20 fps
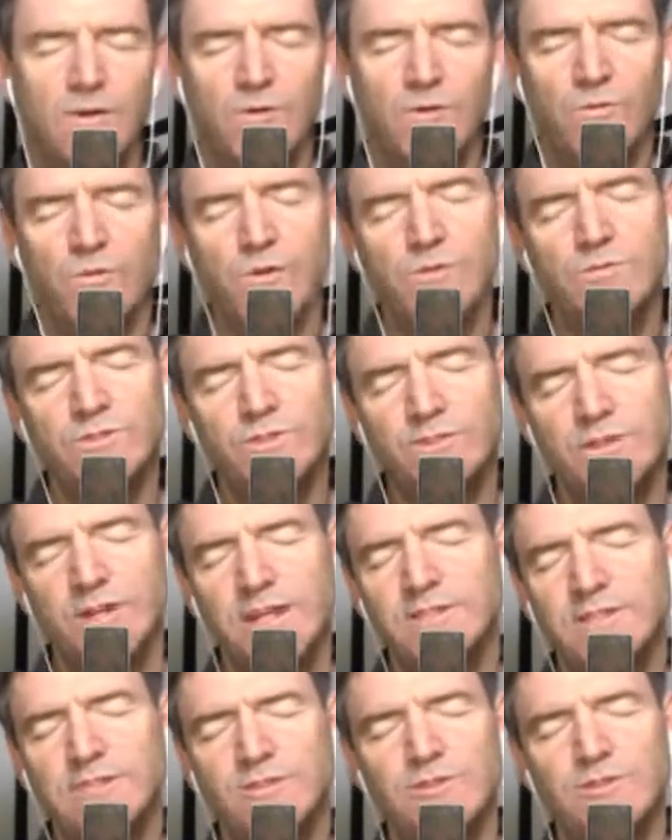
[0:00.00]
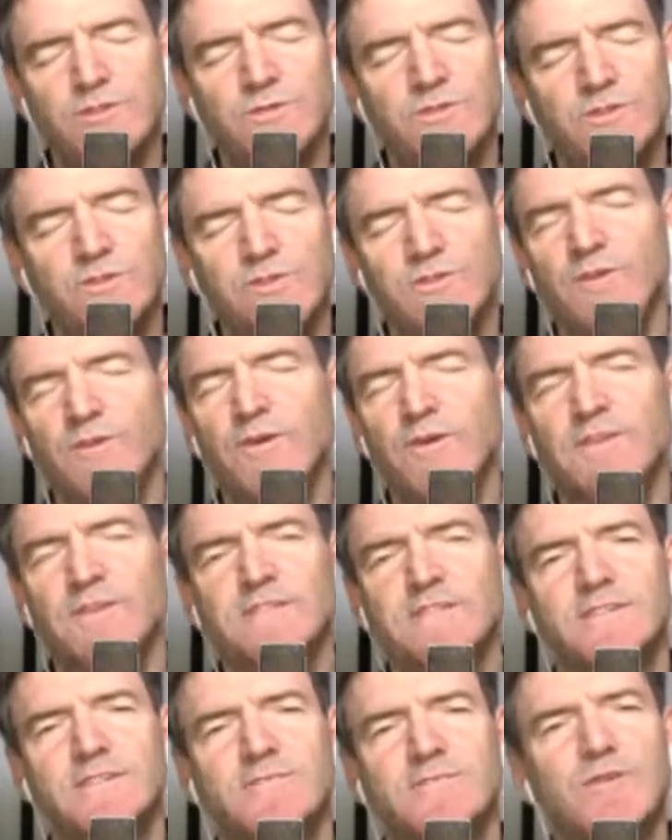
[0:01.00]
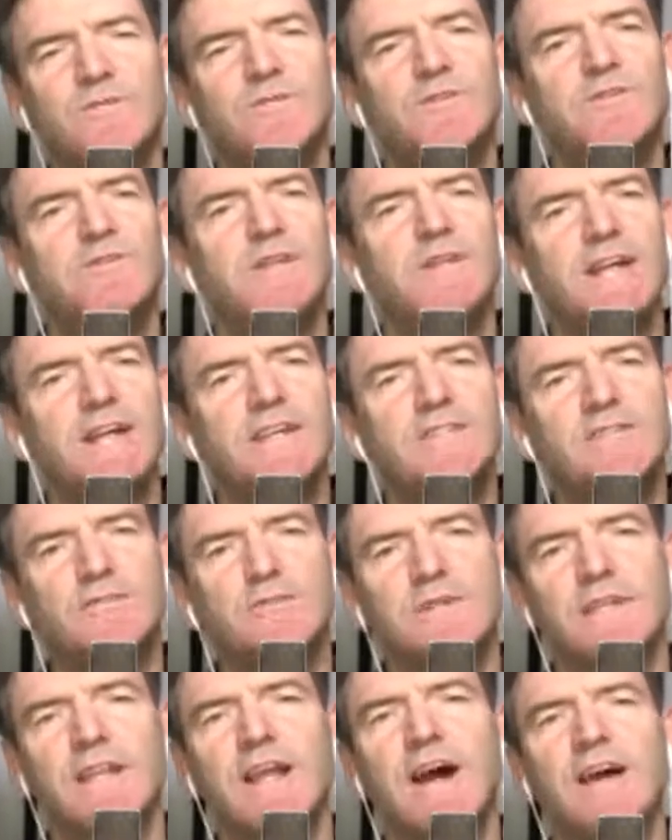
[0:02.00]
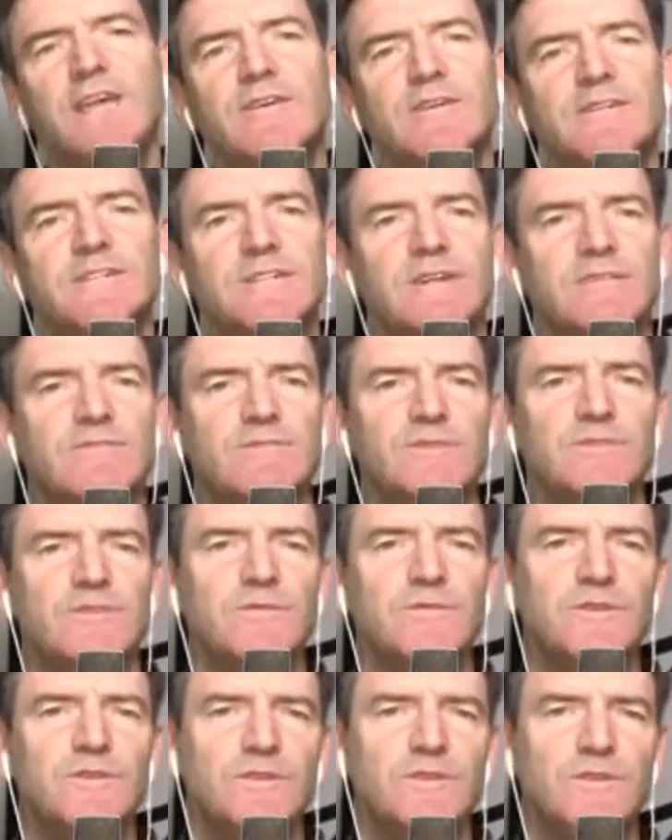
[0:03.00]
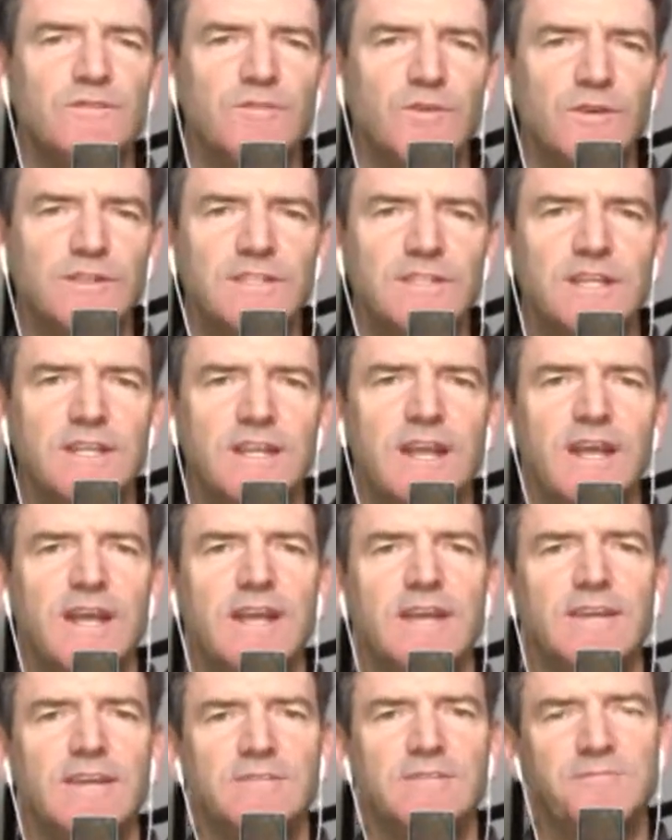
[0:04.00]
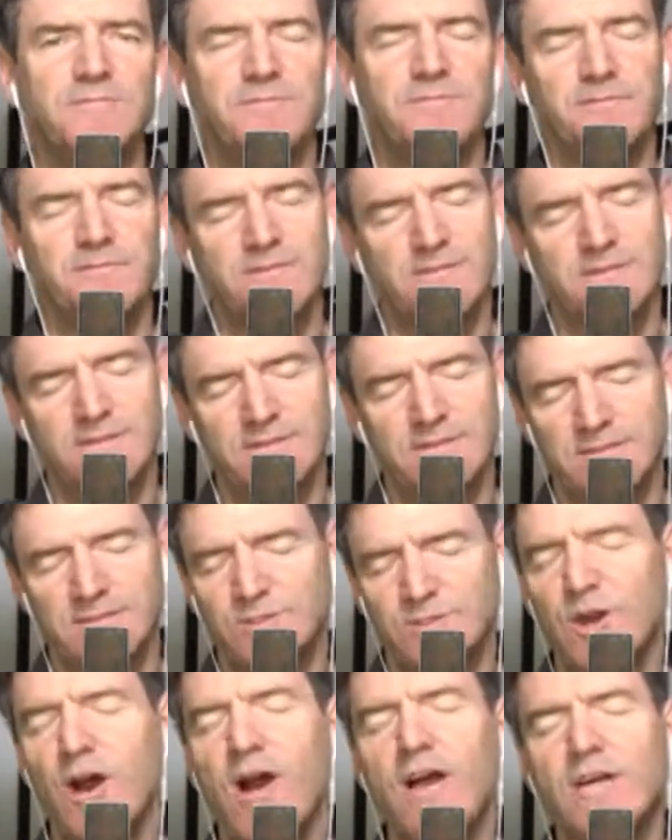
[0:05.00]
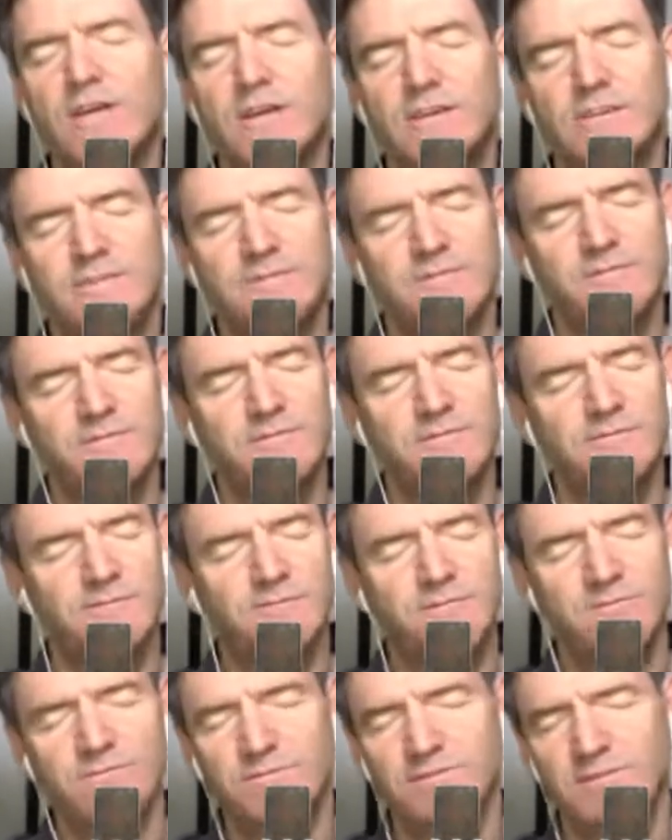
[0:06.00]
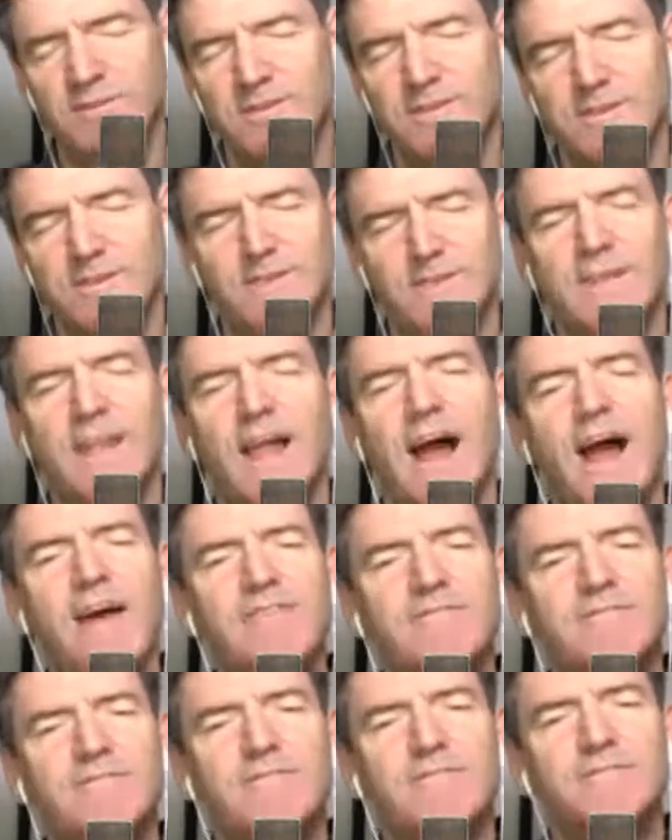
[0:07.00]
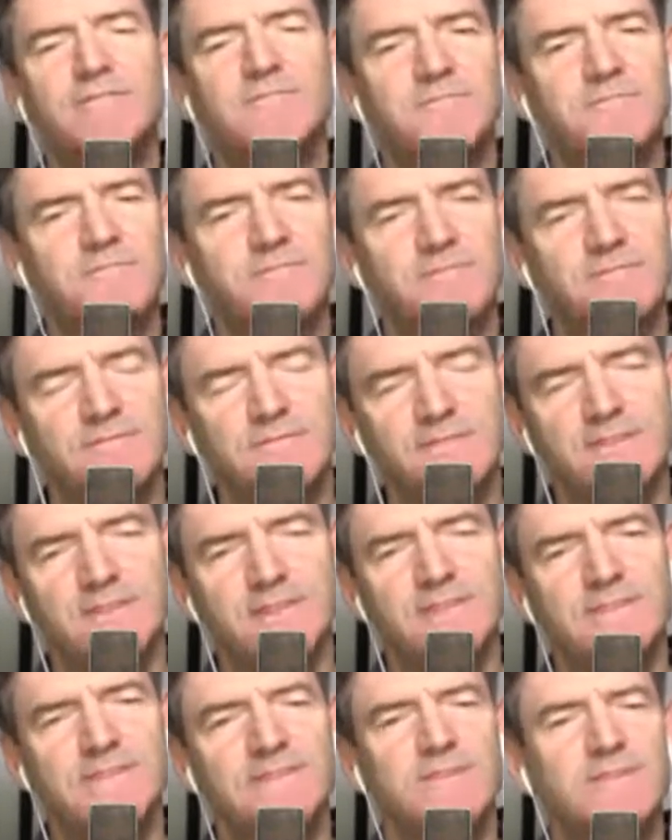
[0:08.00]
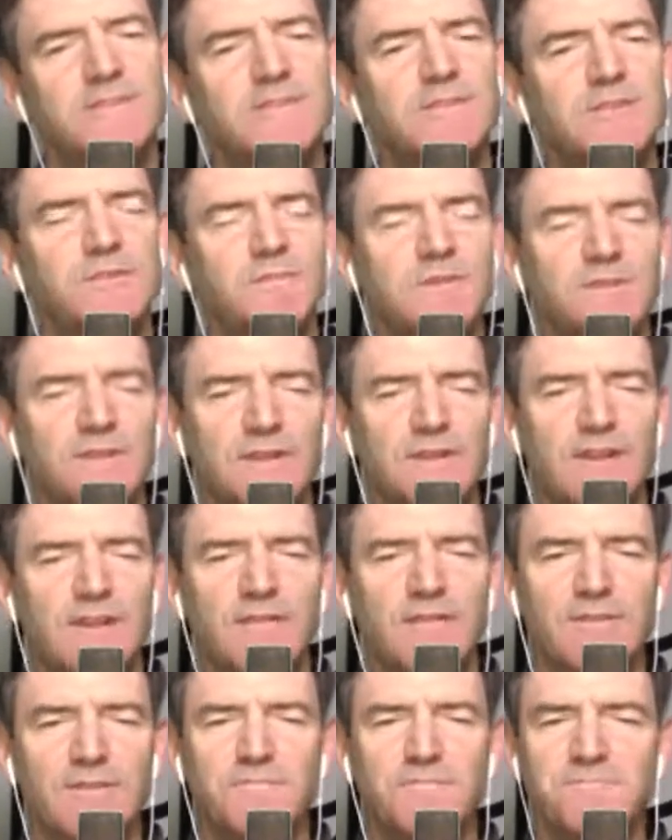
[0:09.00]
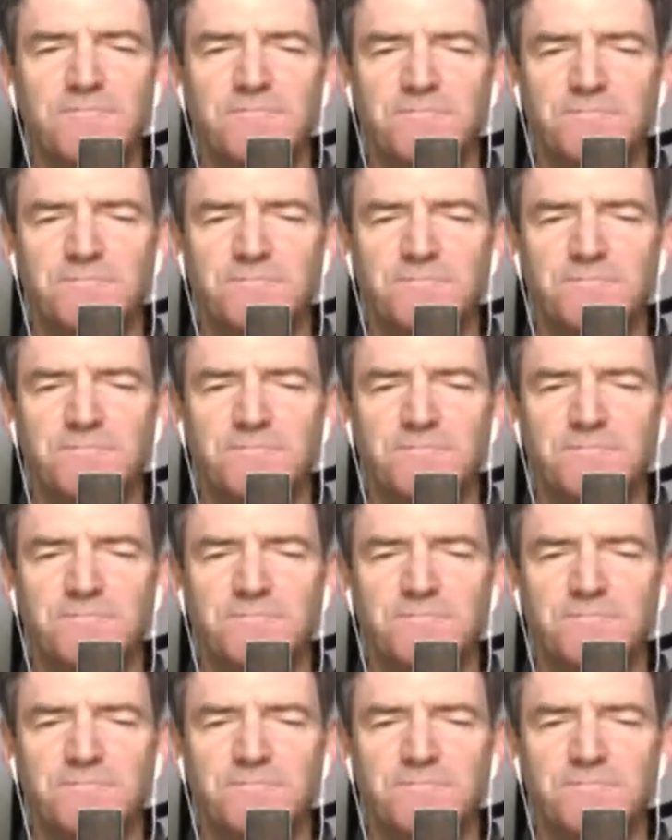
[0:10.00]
What would you like to do with your voice? What would you like to allow yourself to do with your voice today? Talk? Laugh? Tell someone you love them?